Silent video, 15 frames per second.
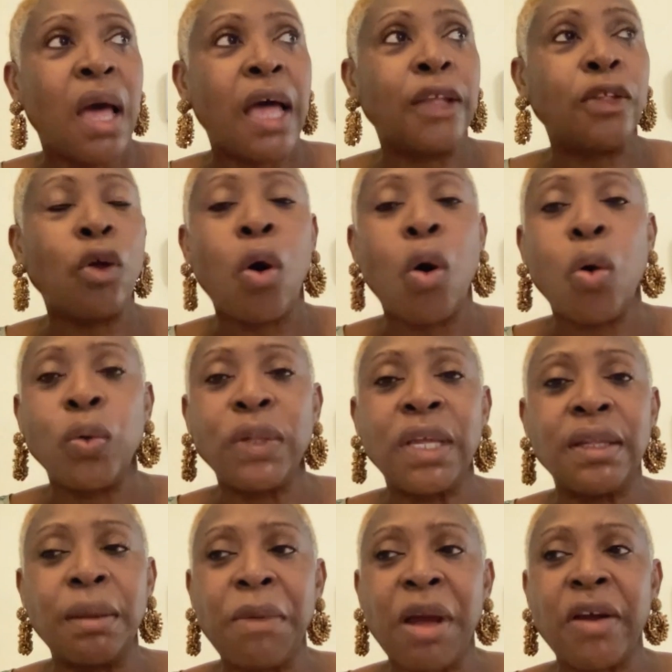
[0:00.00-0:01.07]
And how
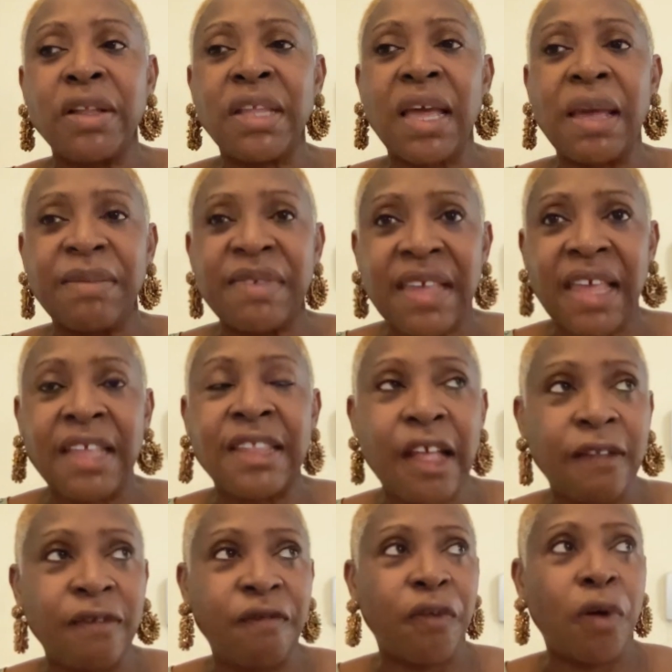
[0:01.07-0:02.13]
did the Maritimes get
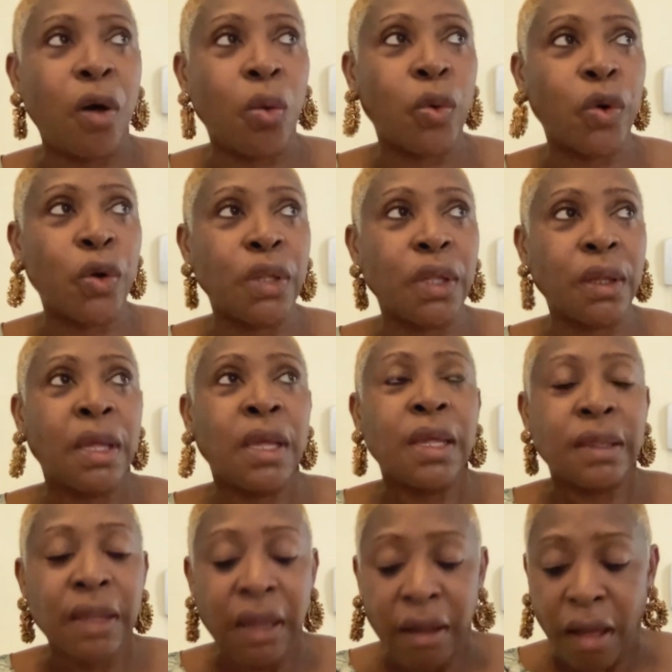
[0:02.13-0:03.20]
that forward?
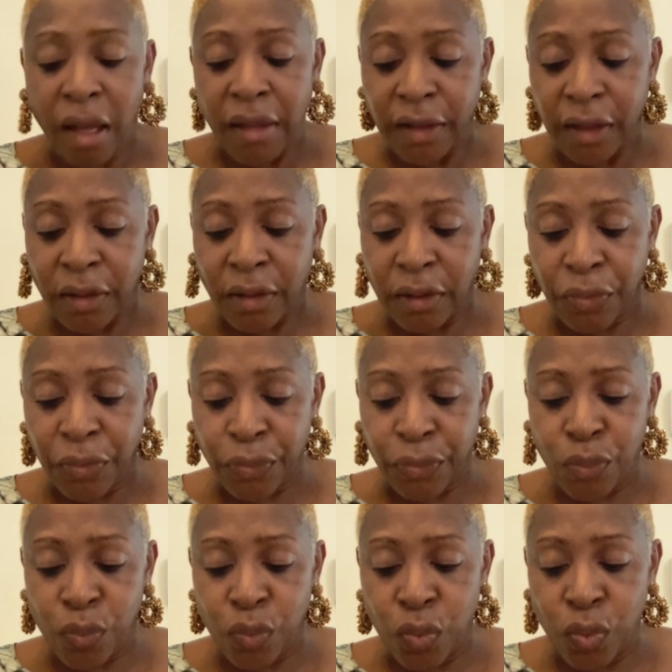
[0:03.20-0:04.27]
They got it
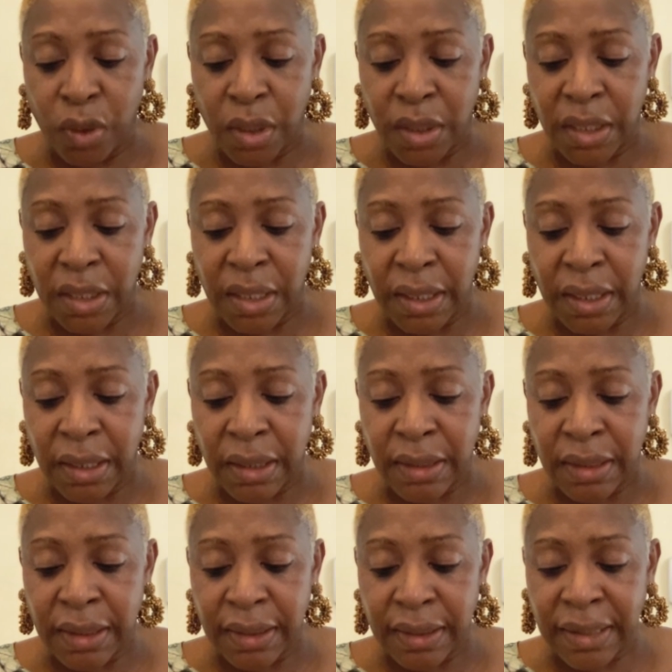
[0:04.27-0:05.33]
through
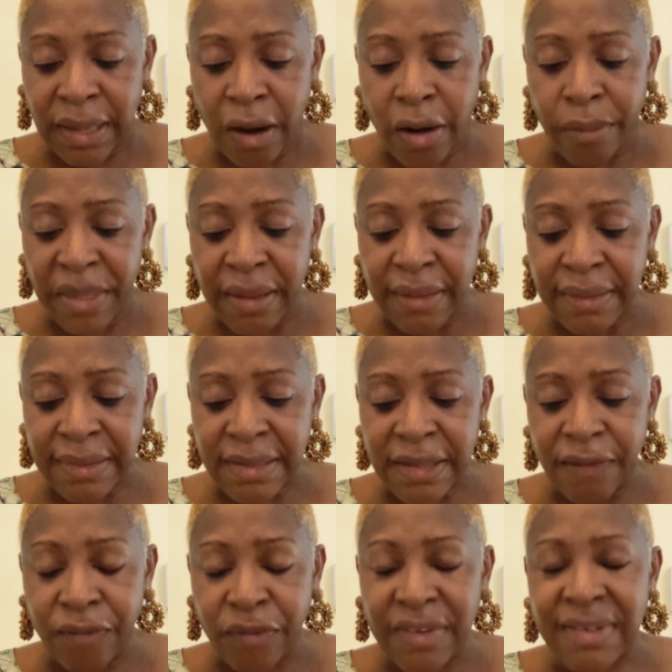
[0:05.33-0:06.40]
the Caribbean
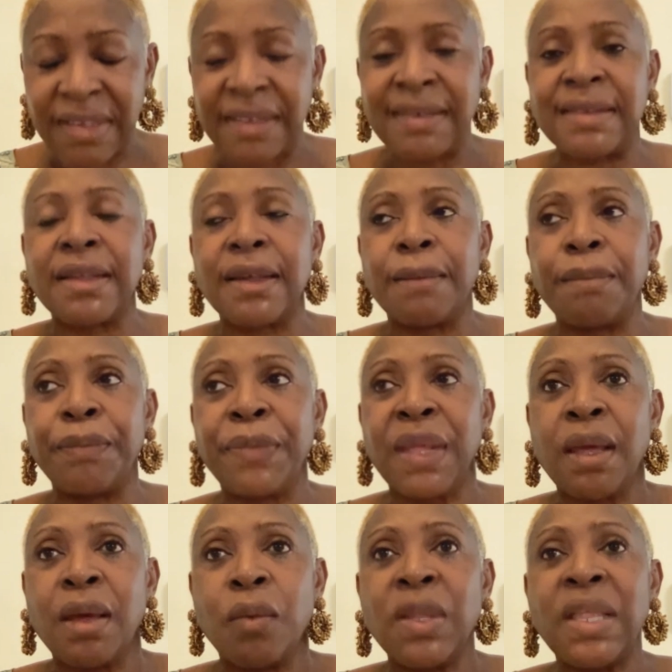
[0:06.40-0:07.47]
slavery system.
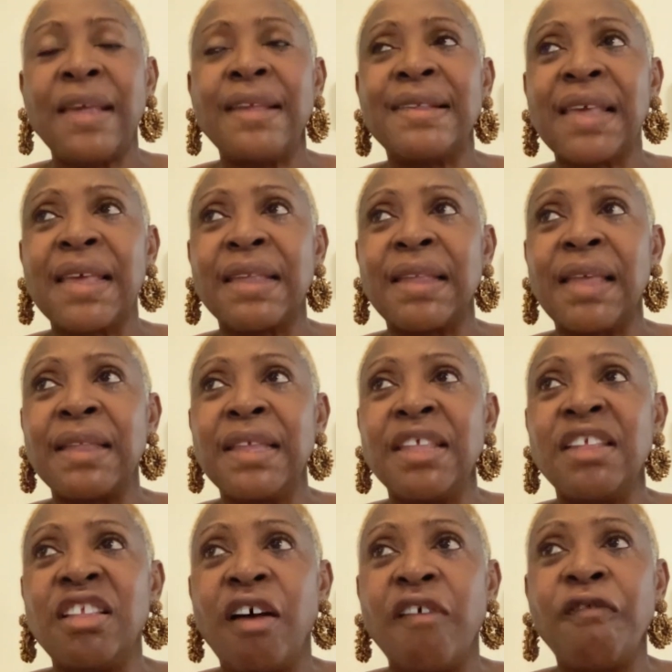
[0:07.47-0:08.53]
When I say they
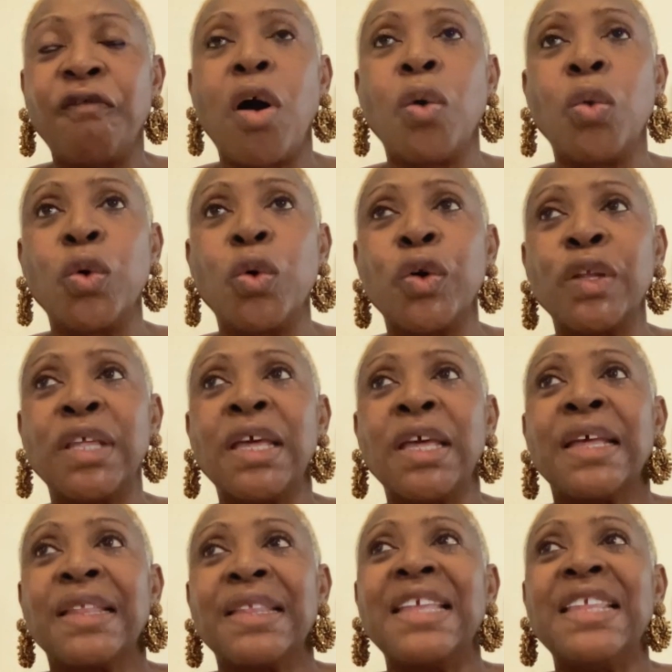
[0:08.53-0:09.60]
needed a forward,
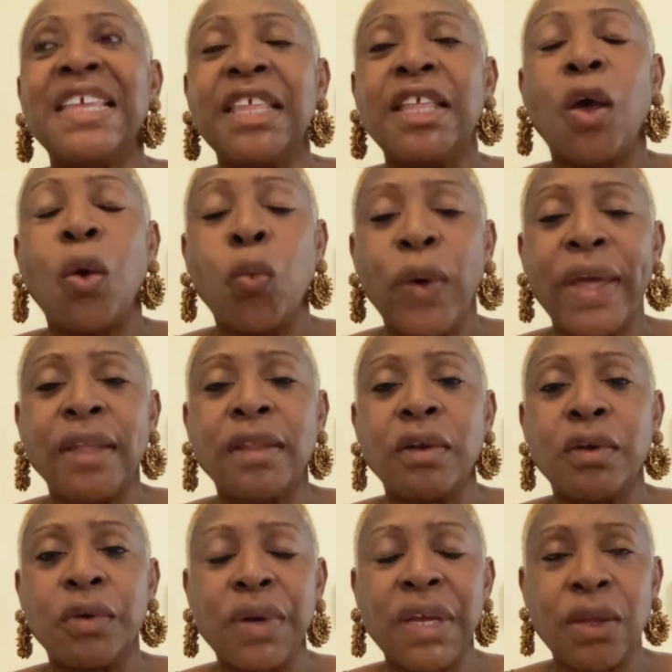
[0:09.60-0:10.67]
they needed a way to
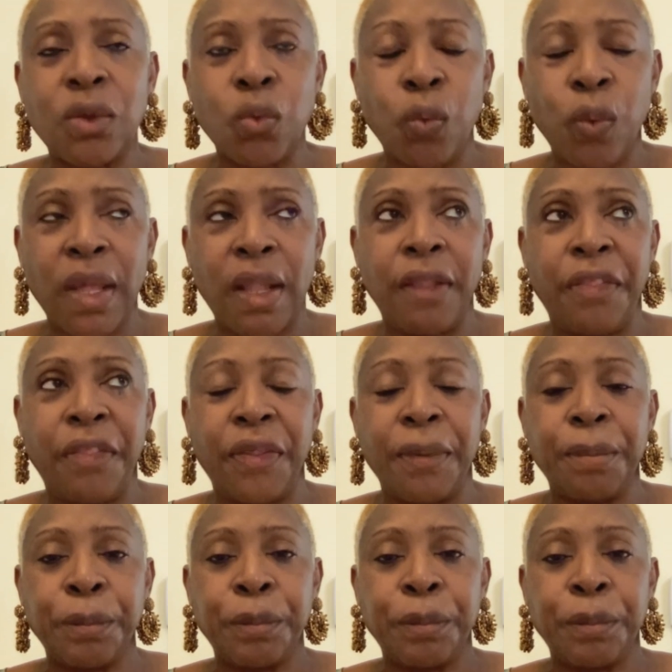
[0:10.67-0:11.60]
create wealth.